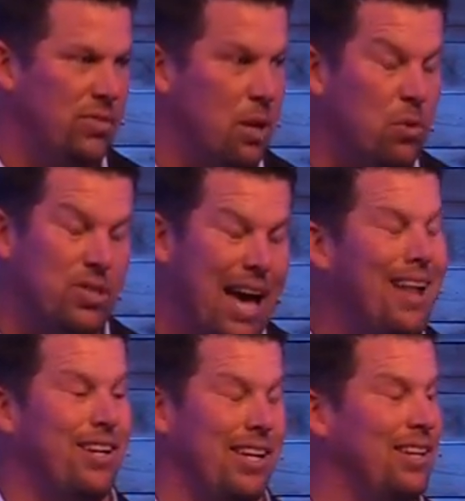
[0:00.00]

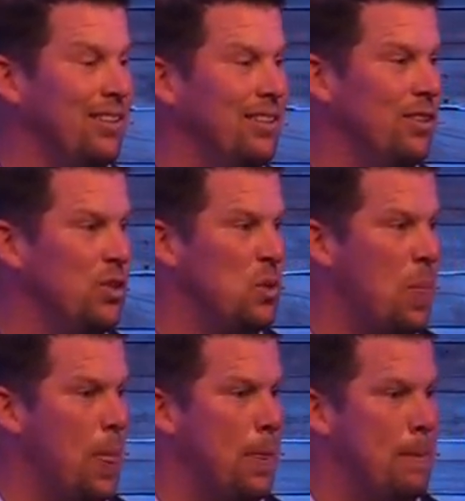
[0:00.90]
immortality.
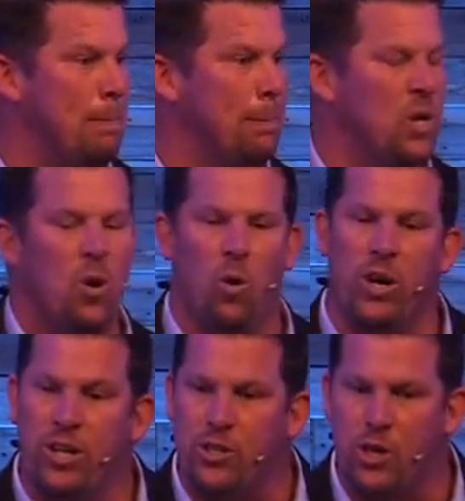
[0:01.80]
Or you can